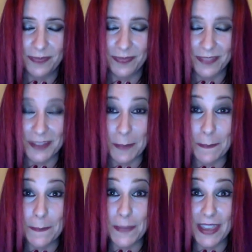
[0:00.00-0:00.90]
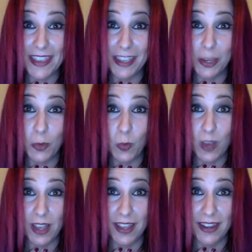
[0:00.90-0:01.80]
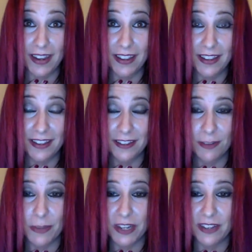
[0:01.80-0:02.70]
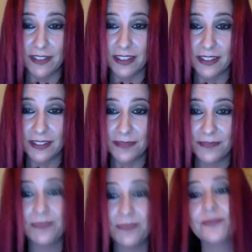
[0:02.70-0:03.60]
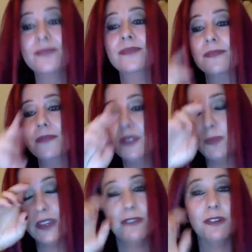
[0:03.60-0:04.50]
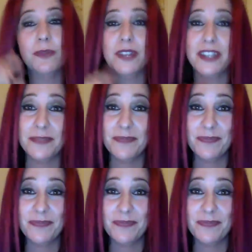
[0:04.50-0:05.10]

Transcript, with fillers: It's a big one for many of us, speaking what we need.